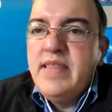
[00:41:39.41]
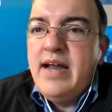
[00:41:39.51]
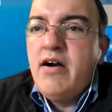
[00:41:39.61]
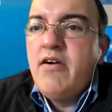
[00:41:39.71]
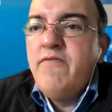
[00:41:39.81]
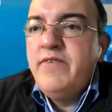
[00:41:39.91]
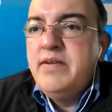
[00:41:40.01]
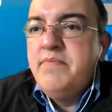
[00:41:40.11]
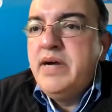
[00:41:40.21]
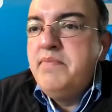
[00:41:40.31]
are funded
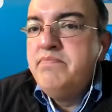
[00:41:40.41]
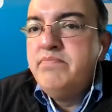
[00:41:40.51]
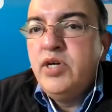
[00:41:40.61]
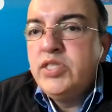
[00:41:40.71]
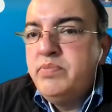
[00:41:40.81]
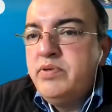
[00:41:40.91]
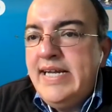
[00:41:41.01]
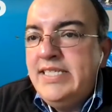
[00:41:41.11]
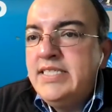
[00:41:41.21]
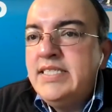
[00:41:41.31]
by multiple
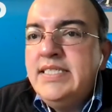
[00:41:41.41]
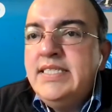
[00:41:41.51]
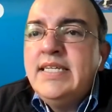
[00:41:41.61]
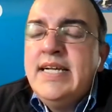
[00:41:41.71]
agencies.